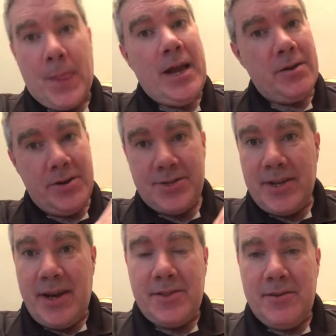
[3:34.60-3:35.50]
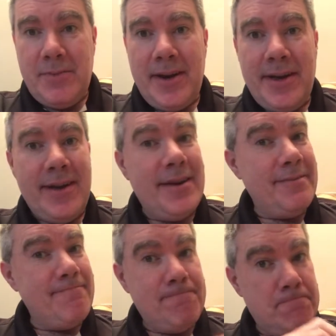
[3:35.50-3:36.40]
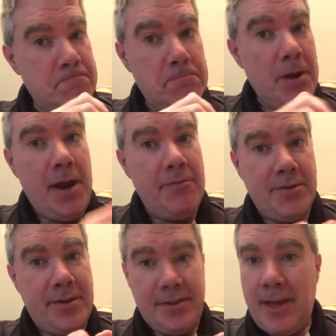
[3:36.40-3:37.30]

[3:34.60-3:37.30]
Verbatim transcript: of course, they got their money in everything.